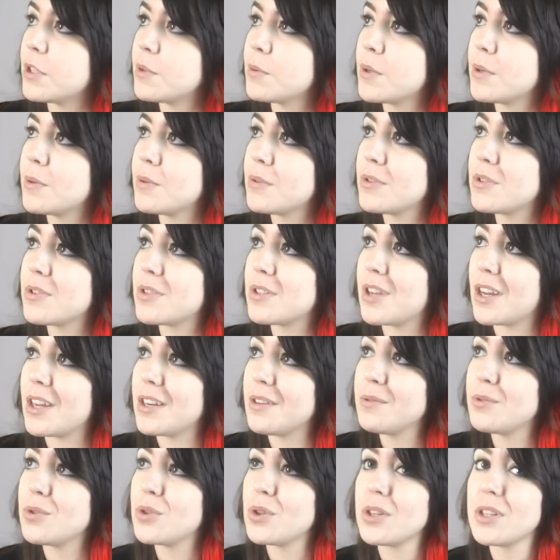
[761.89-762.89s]
this one I was just
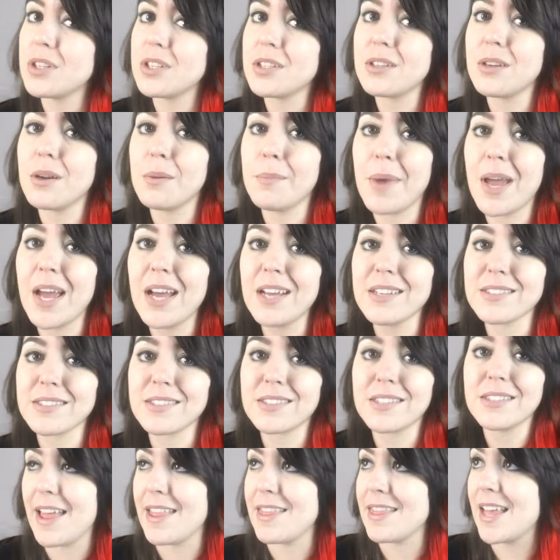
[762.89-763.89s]
kind of drawing a
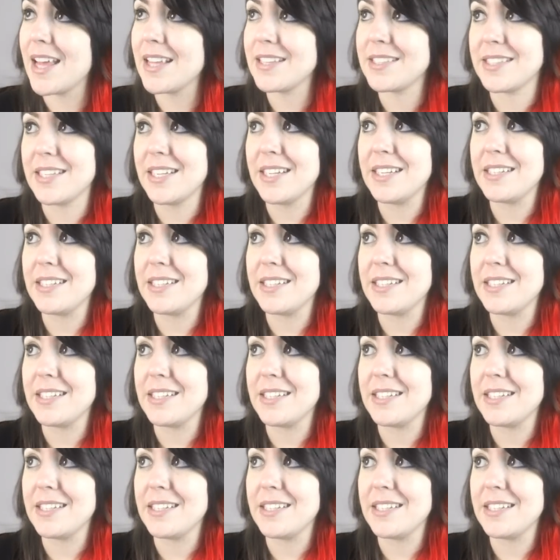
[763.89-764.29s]
mask, and that's